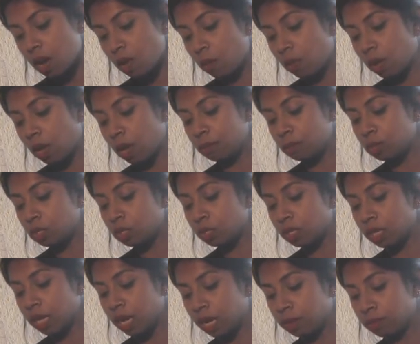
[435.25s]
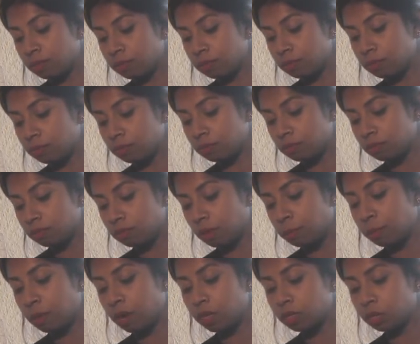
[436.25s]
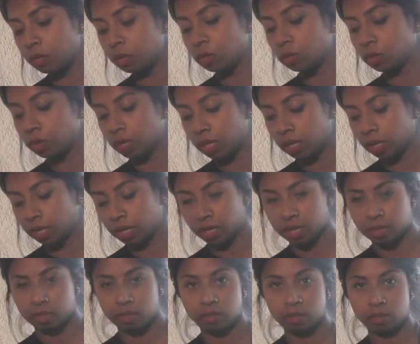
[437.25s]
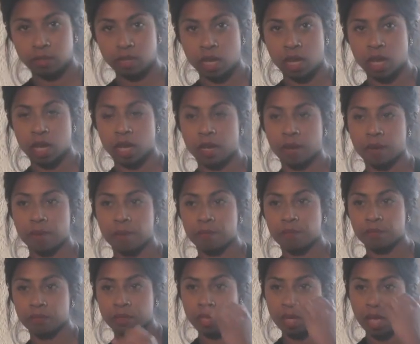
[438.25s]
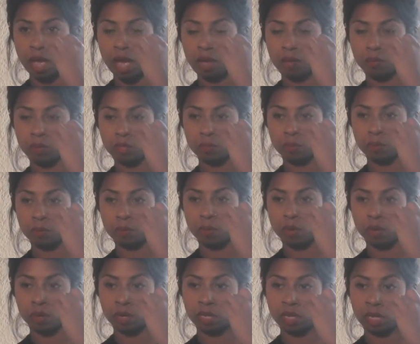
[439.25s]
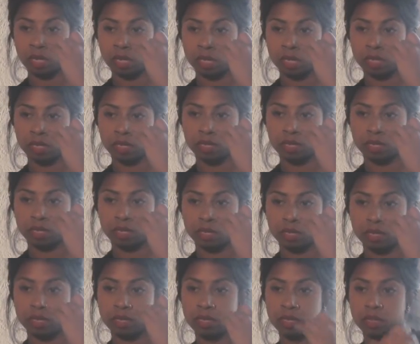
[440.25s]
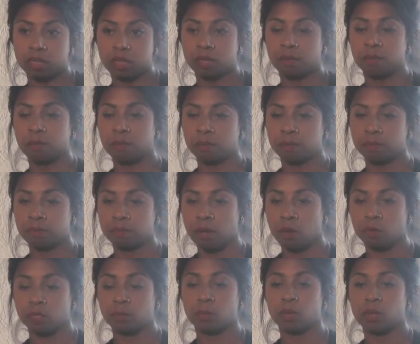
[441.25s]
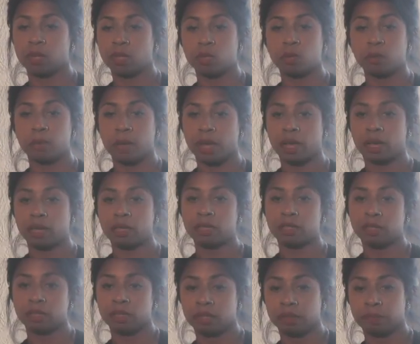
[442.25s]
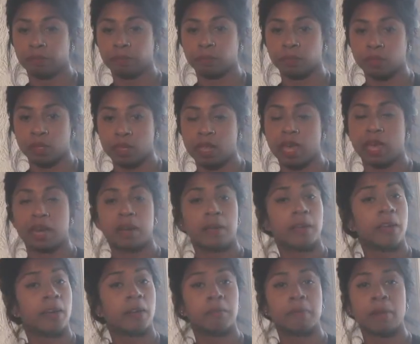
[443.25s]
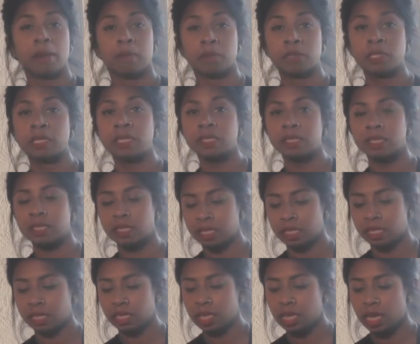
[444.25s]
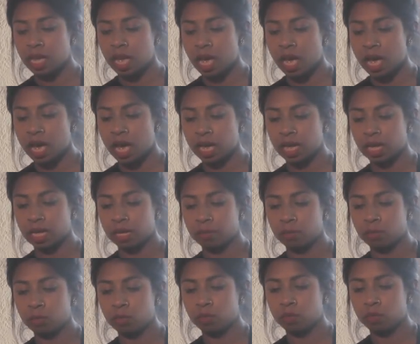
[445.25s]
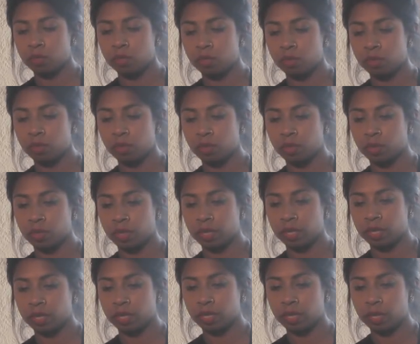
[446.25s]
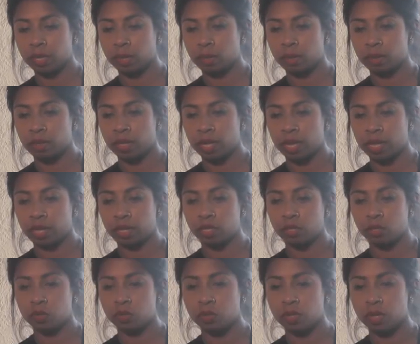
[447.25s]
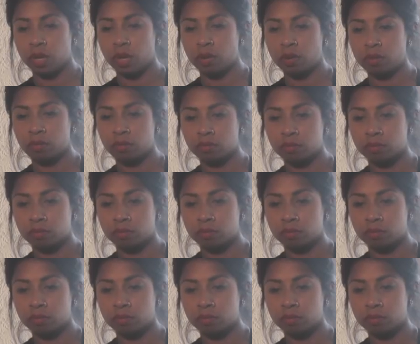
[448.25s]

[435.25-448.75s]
Well, my parents are Sri Lankan. I was born in Dubai, United Arab Emirates. I moved to New York 8 years ago.